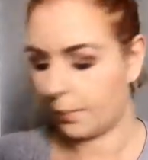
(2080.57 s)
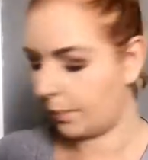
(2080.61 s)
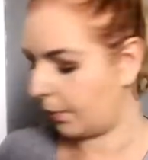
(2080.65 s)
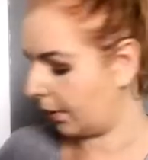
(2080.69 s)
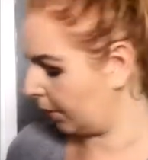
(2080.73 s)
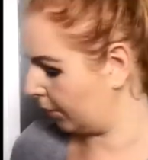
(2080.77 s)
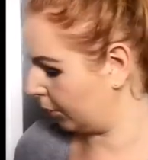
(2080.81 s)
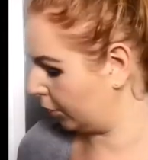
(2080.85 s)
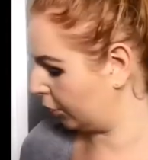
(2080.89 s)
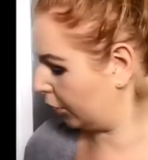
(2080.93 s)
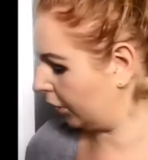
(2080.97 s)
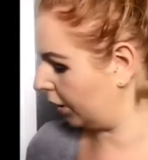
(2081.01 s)

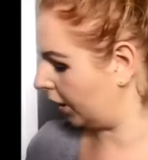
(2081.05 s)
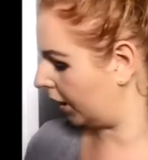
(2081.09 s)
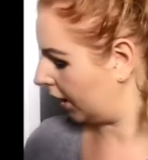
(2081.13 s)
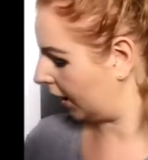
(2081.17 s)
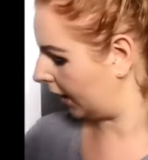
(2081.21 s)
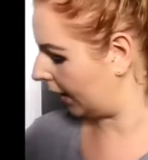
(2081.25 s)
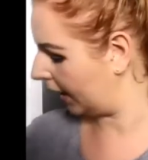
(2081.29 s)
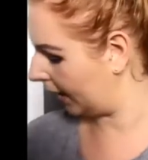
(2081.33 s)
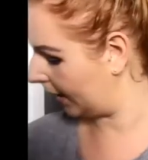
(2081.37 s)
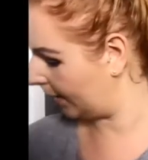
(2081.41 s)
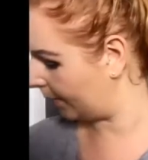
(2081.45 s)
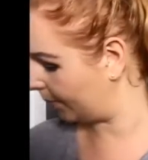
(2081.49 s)
but we're going
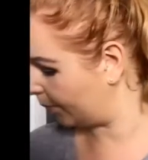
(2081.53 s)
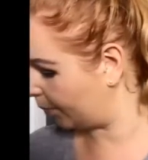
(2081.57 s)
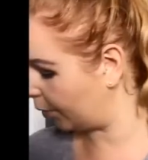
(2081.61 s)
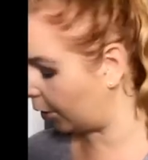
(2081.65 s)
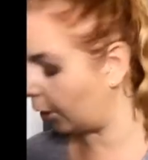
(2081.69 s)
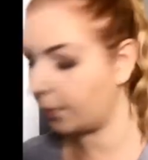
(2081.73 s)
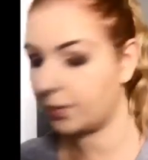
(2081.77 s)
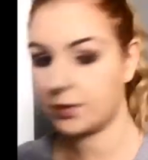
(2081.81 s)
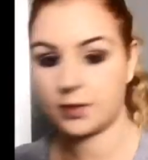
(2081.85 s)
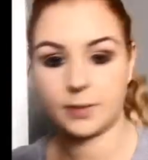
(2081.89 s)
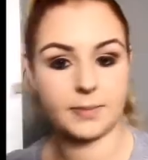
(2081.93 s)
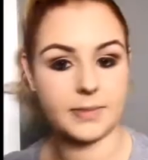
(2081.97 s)
to
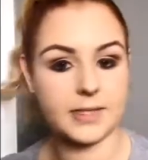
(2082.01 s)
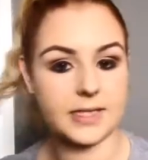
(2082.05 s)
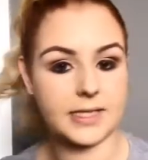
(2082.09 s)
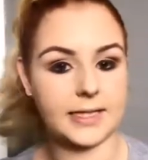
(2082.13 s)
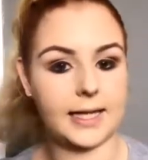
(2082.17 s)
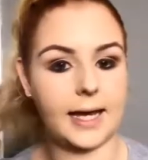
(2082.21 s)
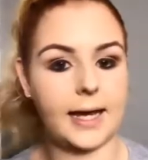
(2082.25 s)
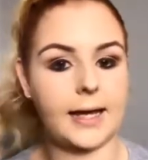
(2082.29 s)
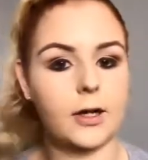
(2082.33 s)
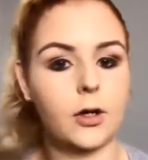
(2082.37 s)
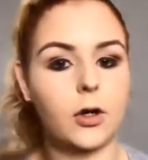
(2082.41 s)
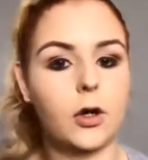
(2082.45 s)
pop some
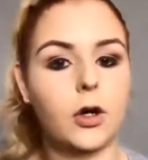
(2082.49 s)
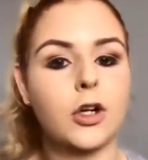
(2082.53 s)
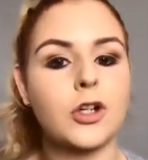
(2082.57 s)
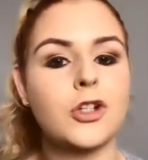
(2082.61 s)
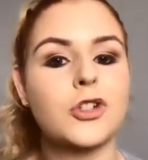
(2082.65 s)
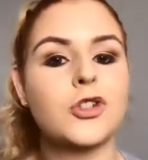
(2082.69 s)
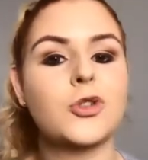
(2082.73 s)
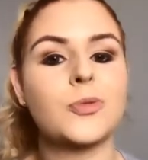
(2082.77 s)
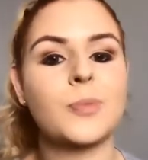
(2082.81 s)
mascara on.